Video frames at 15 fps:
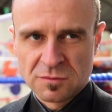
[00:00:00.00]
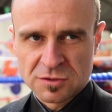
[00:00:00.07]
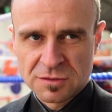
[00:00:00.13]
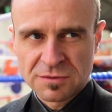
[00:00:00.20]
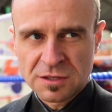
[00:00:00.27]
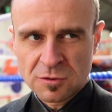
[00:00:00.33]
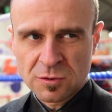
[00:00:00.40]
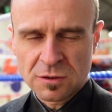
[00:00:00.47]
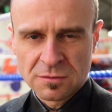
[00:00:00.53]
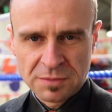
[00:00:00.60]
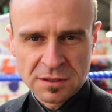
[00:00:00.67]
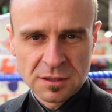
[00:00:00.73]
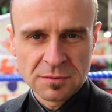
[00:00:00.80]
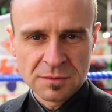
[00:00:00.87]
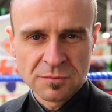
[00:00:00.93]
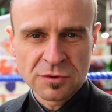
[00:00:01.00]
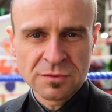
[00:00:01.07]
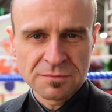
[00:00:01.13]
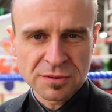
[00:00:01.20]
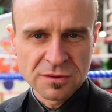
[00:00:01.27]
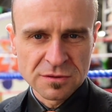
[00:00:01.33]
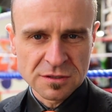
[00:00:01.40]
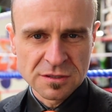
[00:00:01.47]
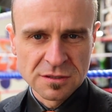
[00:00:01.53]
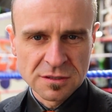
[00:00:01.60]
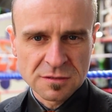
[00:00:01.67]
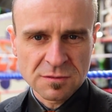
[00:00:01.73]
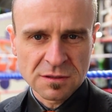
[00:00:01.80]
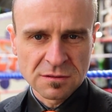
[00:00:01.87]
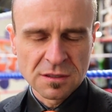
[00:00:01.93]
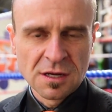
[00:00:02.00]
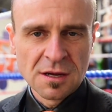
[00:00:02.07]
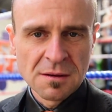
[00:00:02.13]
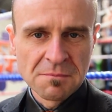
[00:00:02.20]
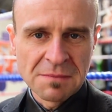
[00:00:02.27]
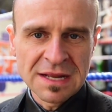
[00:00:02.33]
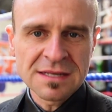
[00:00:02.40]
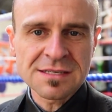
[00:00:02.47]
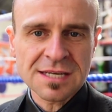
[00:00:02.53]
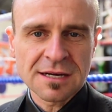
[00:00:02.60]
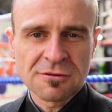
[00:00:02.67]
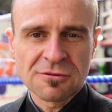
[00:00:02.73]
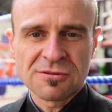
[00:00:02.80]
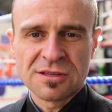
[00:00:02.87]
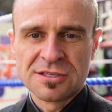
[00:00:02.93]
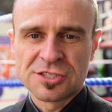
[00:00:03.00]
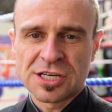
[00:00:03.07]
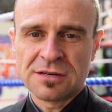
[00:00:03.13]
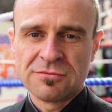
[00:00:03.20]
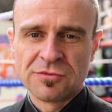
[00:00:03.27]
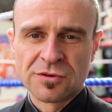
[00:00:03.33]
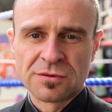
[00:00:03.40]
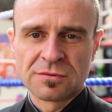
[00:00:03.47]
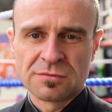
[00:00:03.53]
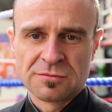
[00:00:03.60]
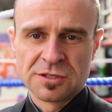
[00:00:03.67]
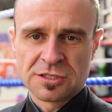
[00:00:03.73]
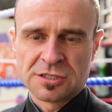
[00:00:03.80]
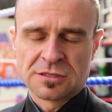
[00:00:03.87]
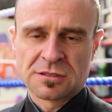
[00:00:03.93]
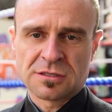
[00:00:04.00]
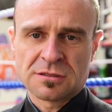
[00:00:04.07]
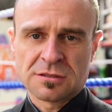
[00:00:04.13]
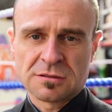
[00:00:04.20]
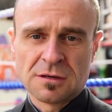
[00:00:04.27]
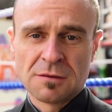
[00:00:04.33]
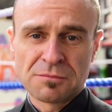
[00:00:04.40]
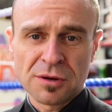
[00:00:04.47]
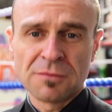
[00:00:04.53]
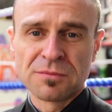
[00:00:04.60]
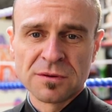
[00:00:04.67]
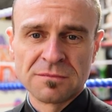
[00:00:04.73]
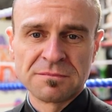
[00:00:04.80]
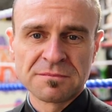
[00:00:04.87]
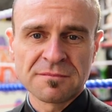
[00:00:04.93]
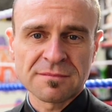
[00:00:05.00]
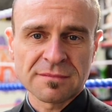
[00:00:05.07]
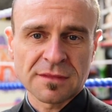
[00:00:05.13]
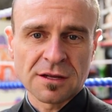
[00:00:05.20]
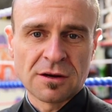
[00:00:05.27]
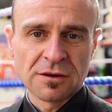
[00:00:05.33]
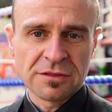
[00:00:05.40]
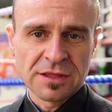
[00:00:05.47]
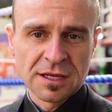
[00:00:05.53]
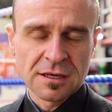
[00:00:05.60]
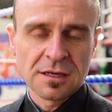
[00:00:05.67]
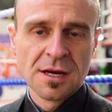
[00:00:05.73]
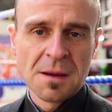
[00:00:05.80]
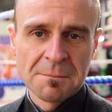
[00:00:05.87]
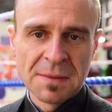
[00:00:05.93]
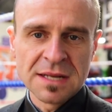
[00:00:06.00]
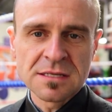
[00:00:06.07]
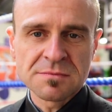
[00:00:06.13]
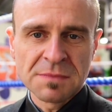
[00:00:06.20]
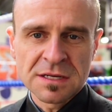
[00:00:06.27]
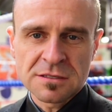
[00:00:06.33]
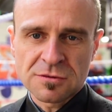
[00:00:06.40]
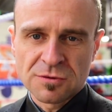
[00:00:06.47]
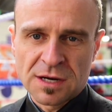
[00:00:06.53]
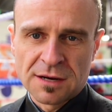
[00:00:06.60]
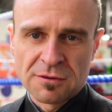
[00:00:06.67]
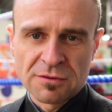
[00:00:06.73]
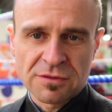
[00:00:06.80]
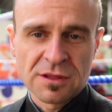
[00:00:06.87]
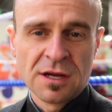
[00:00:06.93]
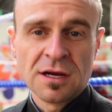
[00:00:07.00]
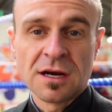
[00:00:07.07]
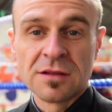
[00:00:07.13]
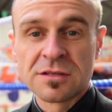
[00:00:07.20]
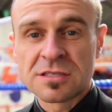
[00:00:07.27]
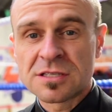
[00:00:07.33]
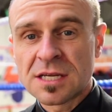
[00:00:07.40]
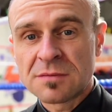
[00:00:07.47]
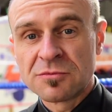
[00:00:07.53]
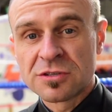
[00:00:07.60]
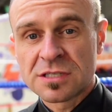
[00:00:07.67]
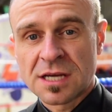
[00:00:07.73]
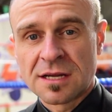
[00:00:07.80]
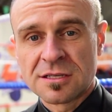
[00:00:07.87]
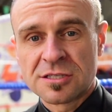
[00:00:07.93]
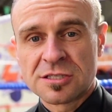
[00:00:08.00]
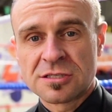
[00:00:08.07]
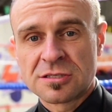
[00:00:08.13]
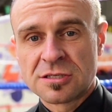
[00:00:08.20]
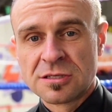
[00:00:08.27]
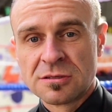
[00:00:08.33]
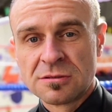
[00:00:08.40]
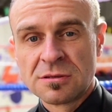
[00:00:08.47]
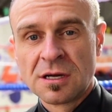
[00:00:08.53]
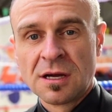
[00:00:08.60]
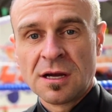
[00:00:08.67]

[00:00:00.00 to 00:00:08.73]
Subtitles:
something a little bit more important as well, men's health in general, which is a problem, I think. Men's mental health and the stigma attached to